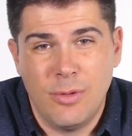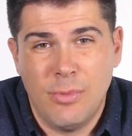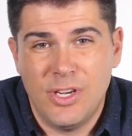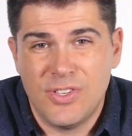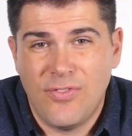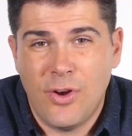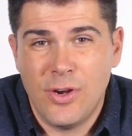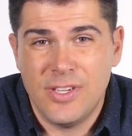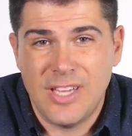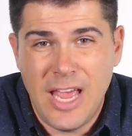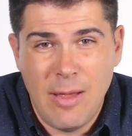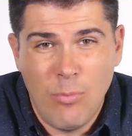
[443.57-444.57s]
But as far
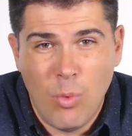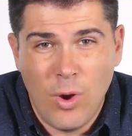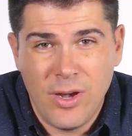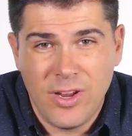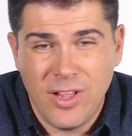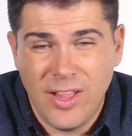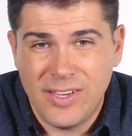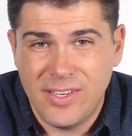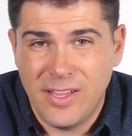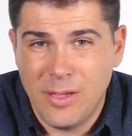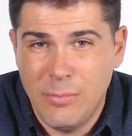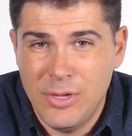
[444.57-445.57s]
as M1
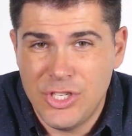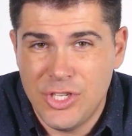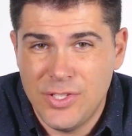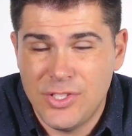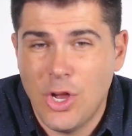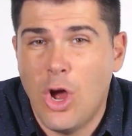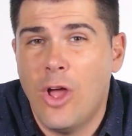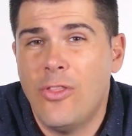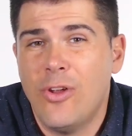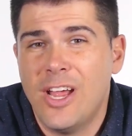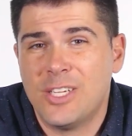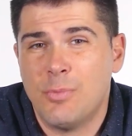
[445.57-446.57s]
collecting commissions on
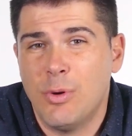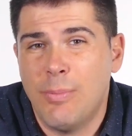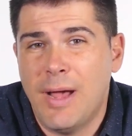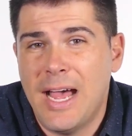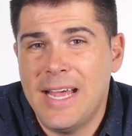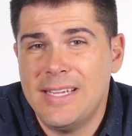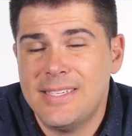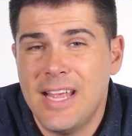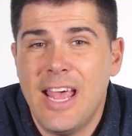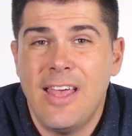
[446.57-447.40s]
their expert pies,